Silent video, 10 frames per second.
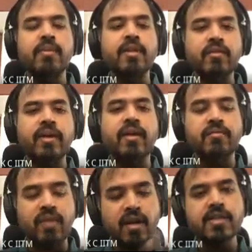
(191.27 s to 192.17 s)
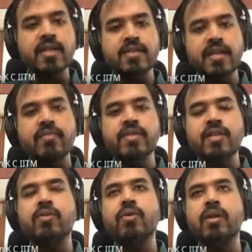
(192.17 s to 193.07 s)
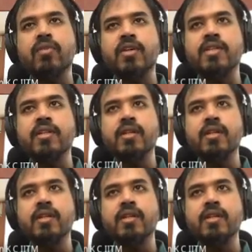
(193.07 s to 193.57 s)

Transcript: I mean, the function itself is a total function,